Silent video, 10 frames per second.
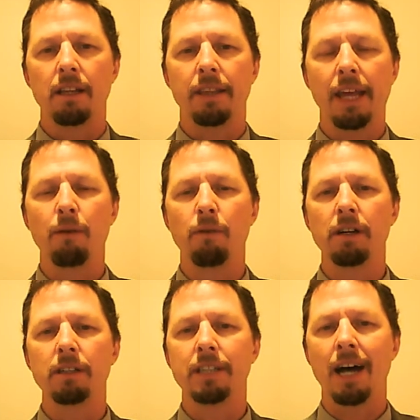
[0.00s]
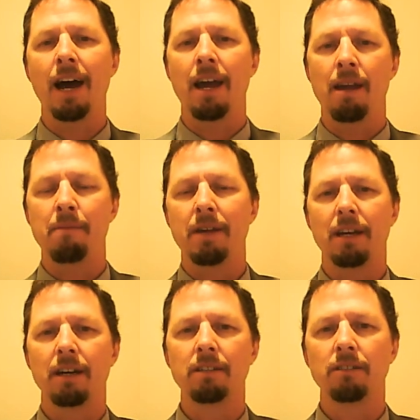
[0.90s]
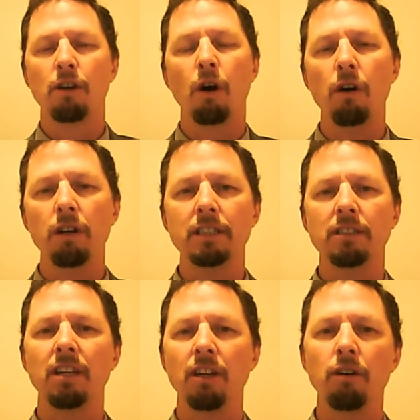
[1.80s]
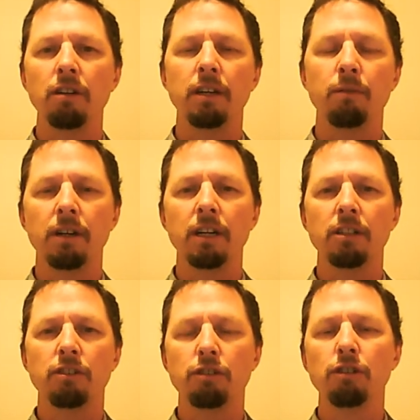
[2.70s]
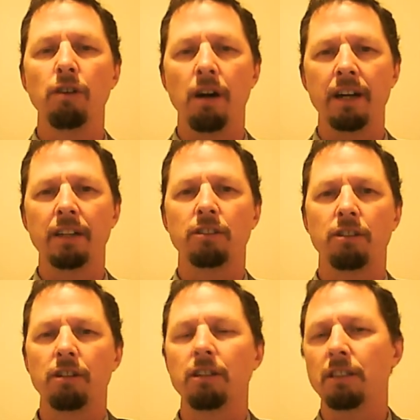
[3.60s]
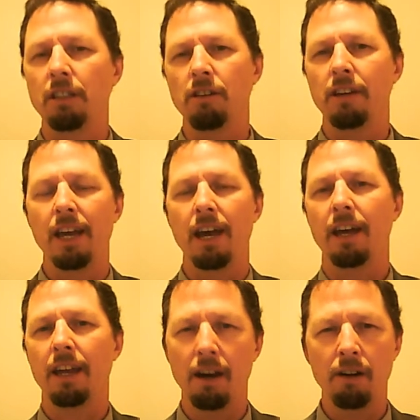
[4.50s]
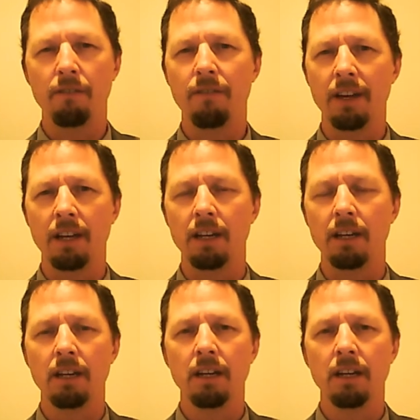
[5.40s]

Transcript: They will die, because gold is the only real, true, honest currency. You can't counterfeit it.